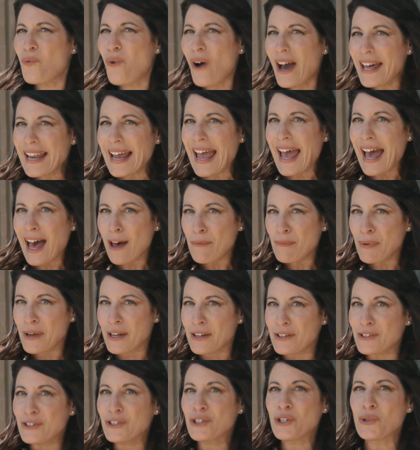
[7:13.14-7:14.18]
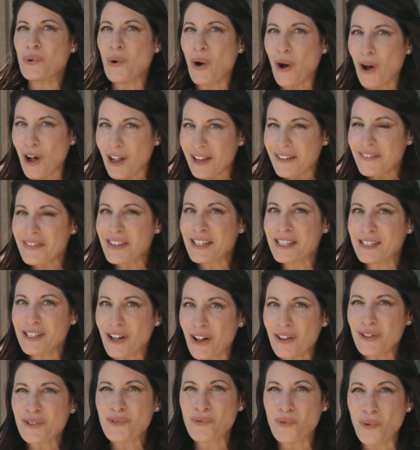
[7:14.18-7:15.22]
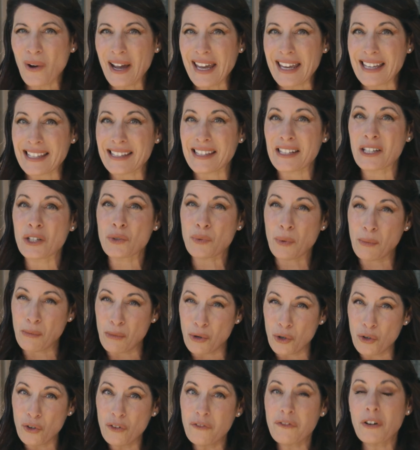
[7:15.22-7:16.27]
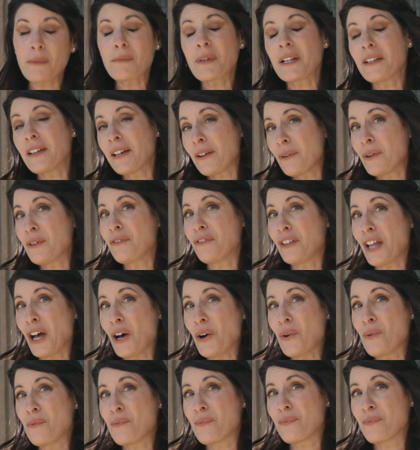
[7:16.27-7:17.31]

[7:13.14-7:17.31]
what happens to all of the solid waste that is removed from the liquid flow?